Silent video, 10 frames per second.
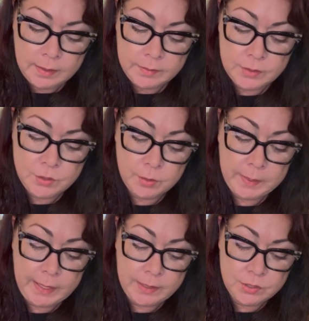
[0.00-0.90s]
the
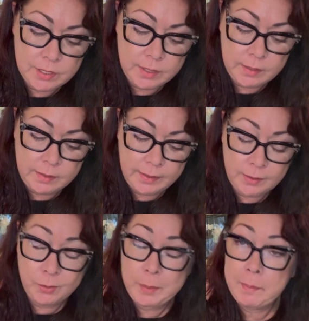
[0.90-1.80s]
germination,
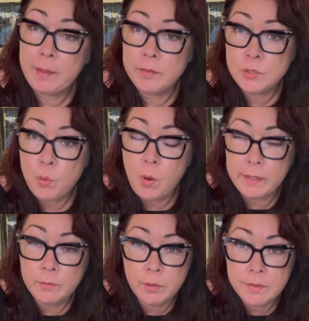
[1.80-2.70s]
it'll be about the
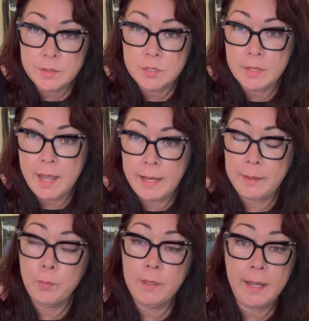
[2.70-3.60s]
24th of July
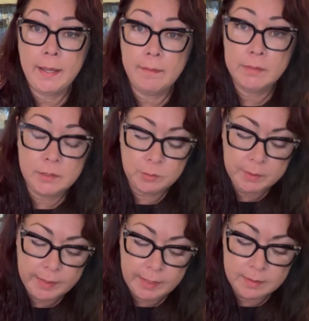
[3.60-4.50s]
when I have little
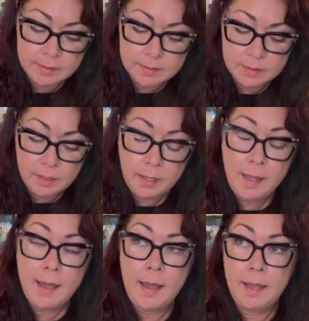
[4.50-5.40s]
plants.
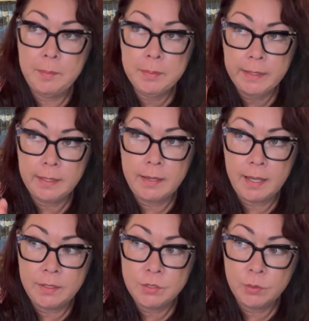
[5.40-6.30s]
I plan
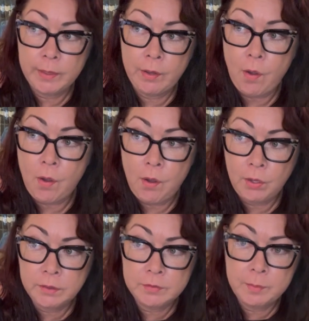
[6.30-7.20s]
on doing
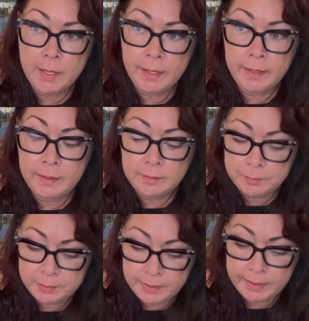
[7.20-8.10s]
all of my
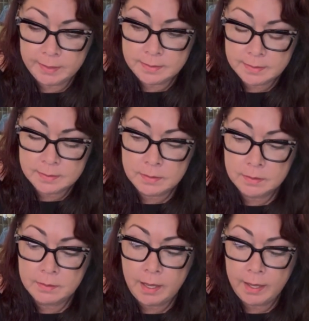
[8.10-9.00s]
plants
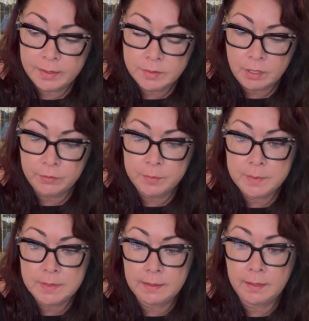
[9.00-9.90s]
that I start from
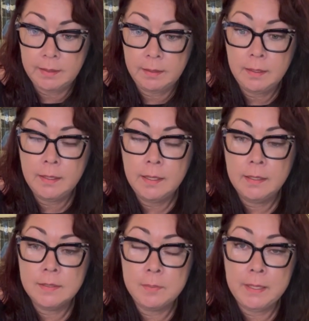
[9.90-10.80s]
seed
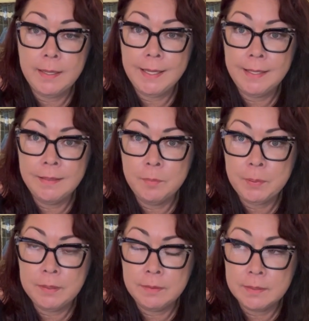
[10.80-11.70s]
to be in
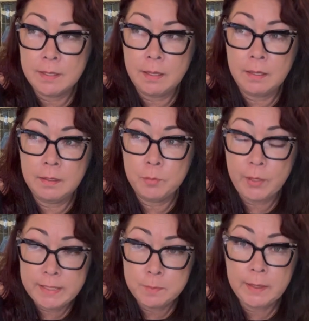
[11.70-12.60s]
the
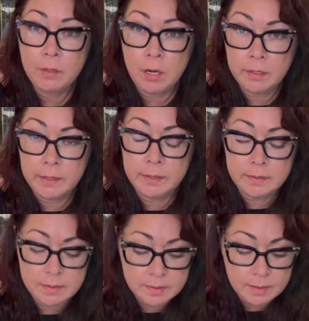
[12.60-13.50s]
raised bed
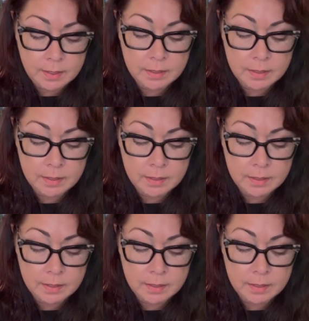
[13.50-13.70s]
gardens